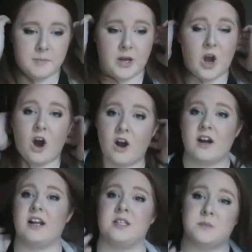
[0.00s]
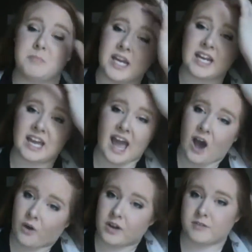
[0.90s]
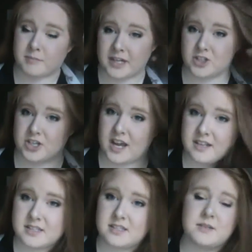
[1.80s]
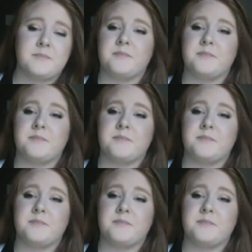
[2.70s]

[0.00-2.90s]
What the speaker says: my heart is beating out of my chest.